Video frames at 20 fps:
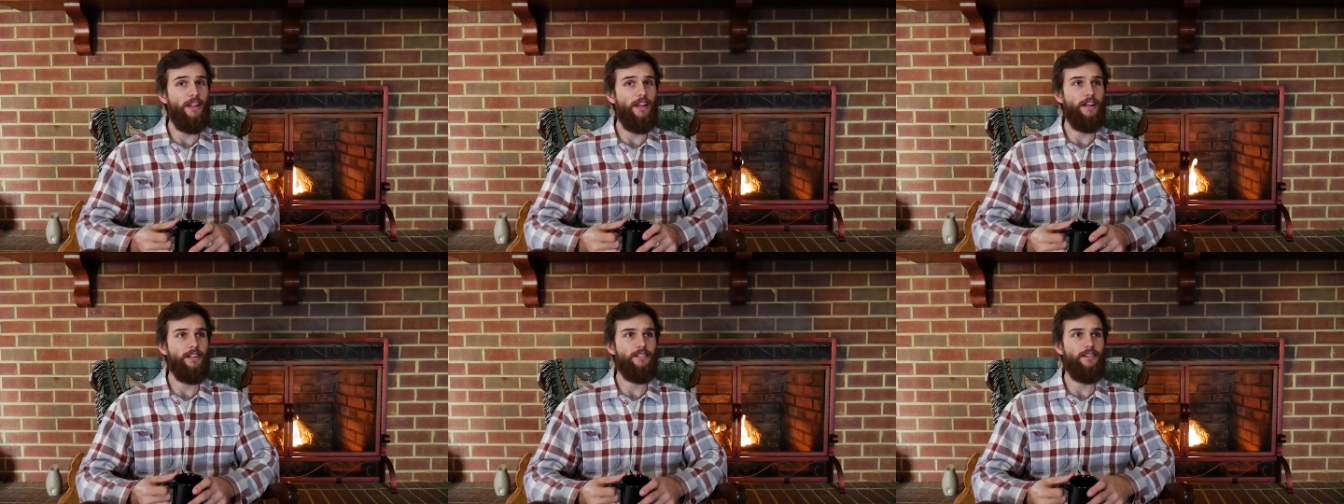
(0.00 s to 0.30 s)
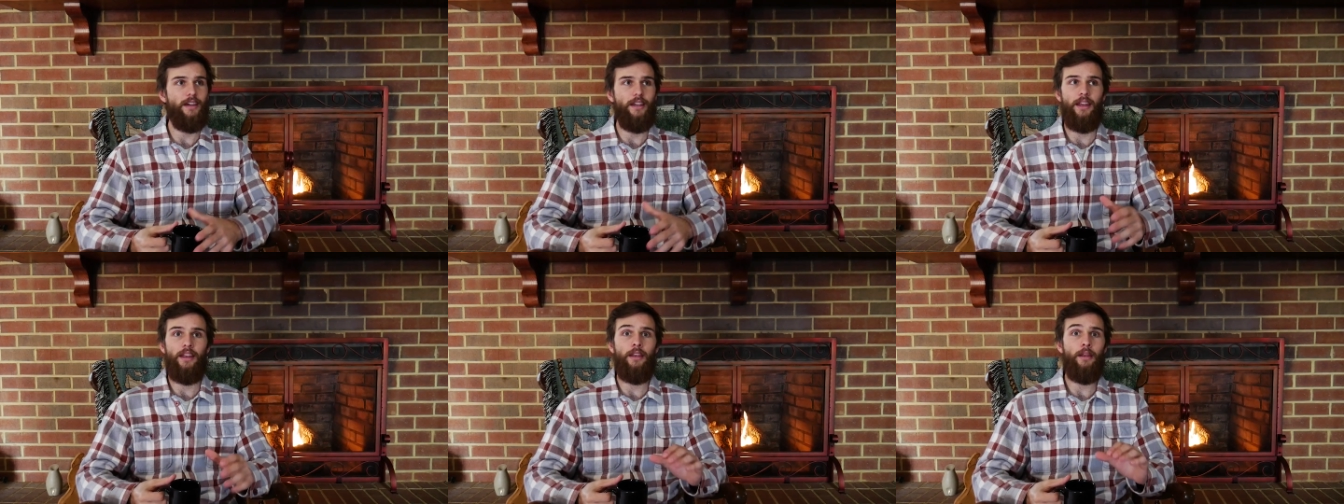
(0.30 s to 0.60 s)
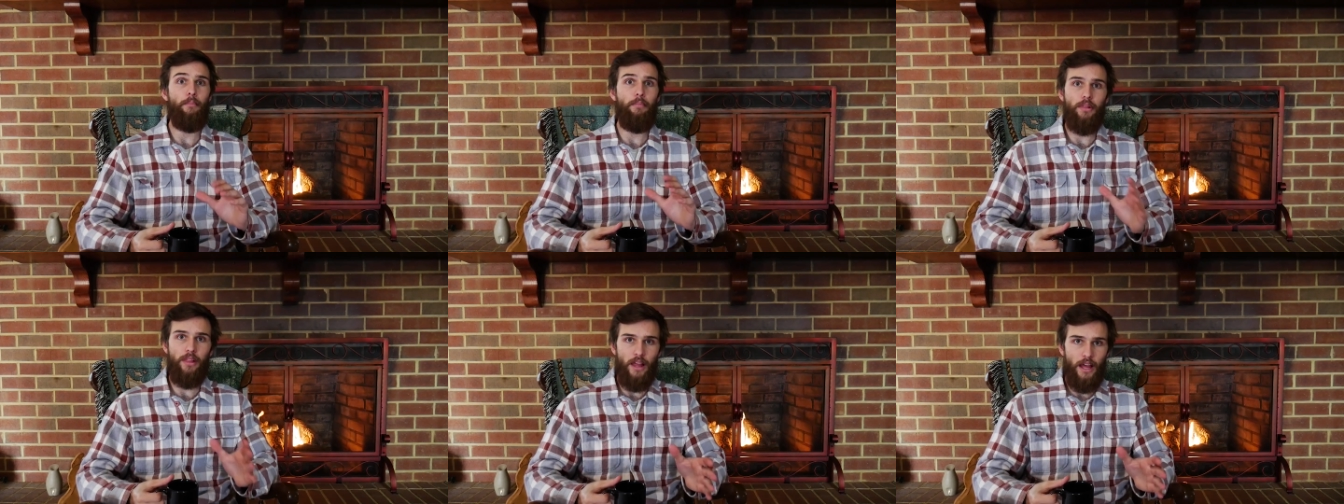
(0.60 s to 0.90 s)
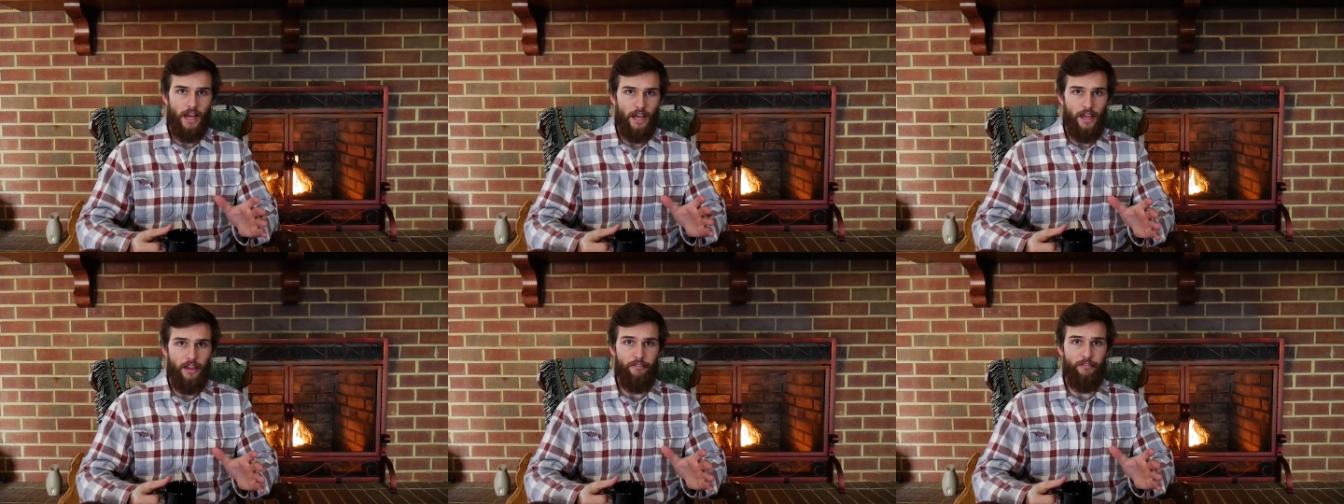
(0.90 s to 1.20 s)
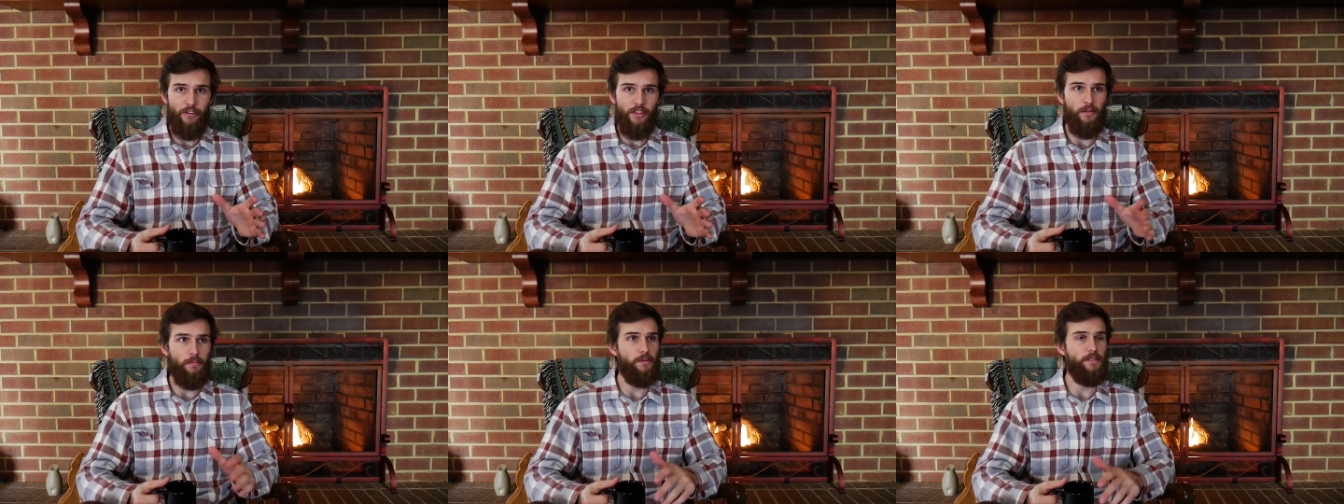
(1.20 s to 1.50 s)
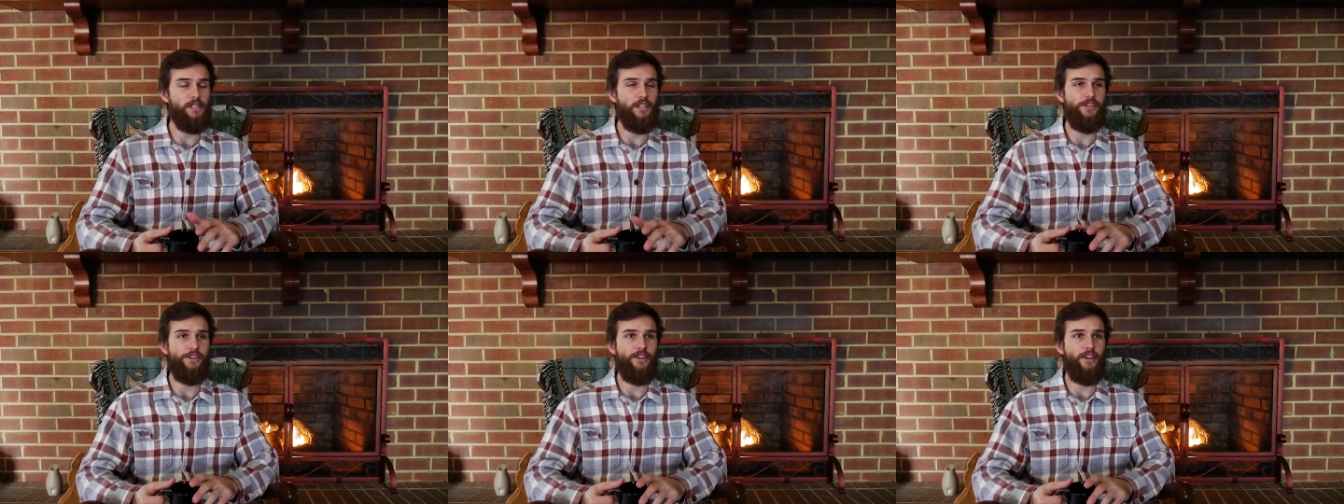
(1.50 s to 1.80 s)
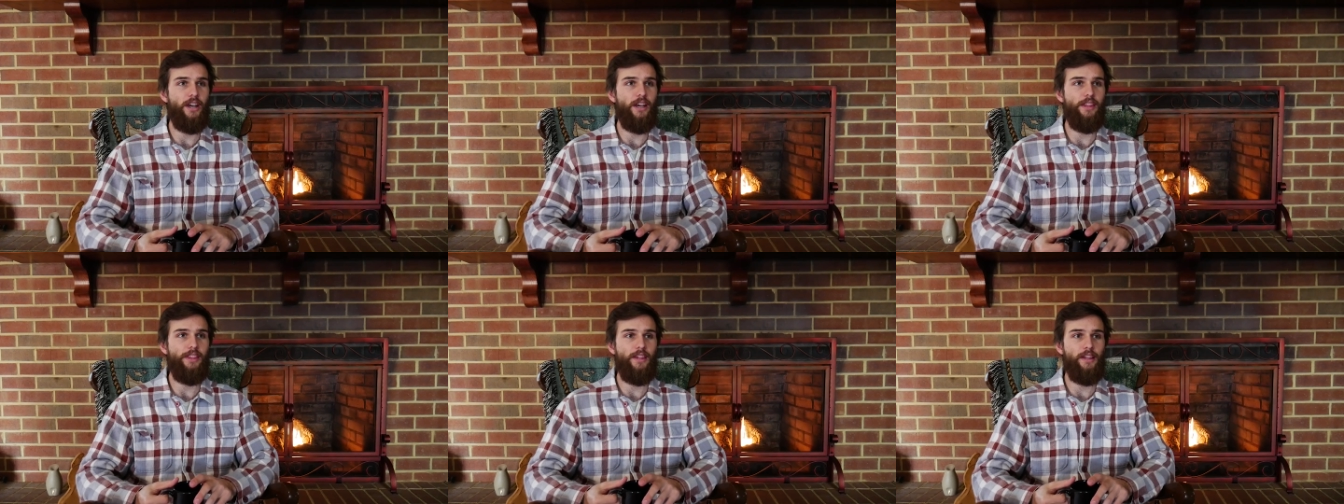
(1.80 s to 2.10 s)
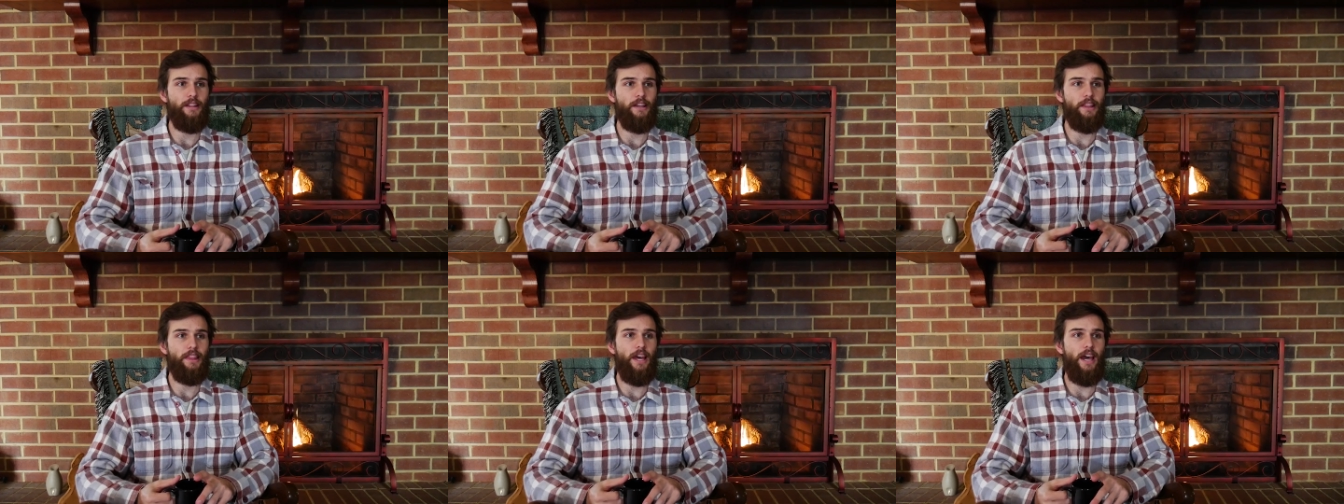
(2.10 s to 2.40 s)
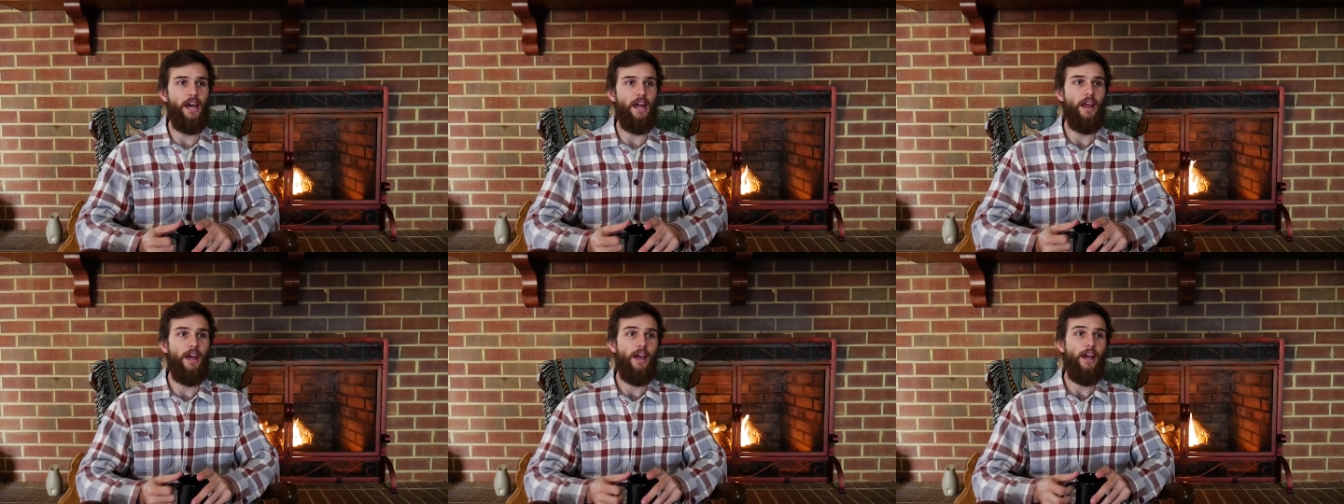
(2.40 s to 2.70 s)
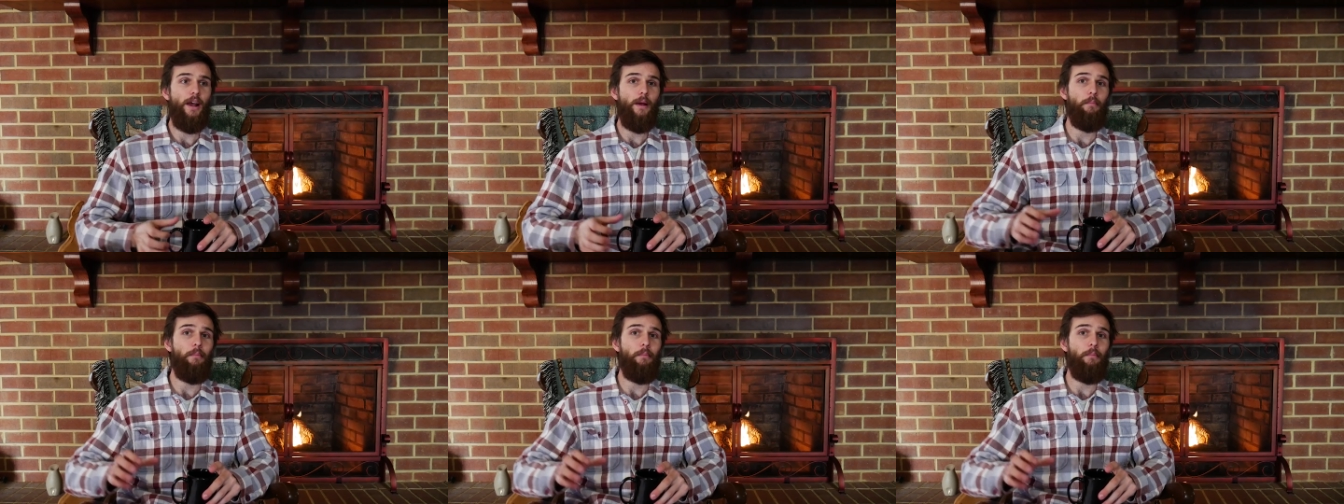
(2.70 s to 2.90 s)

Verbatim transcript: That's I didn't apply for the position or anything like that.